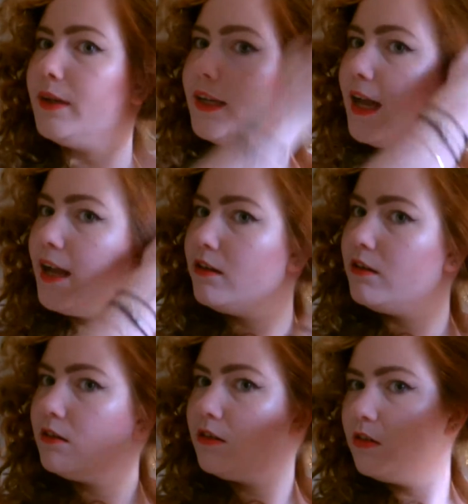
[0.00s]
So
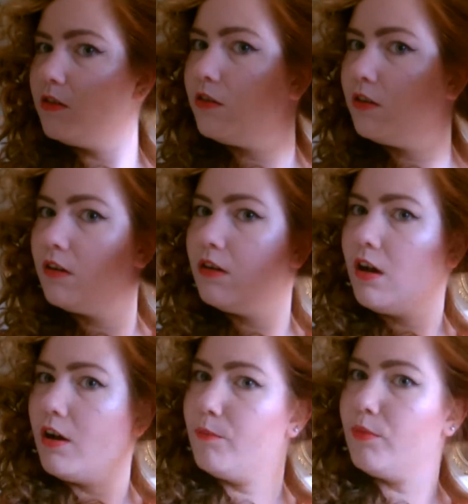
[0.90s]
again,
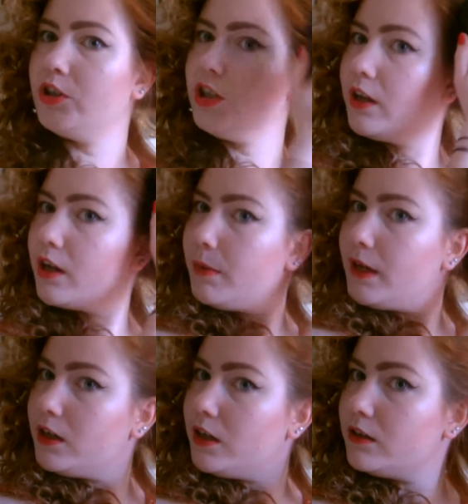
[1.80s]
I'd brush it like a
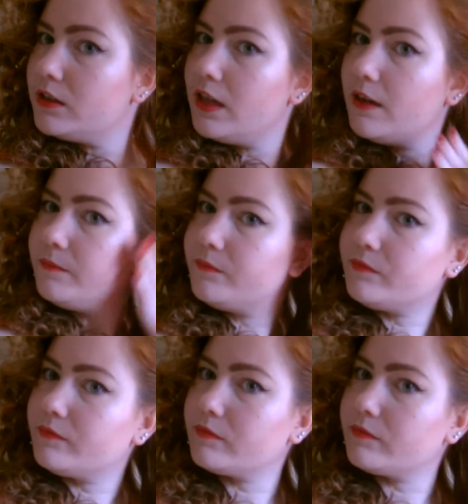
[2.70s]
pincurl set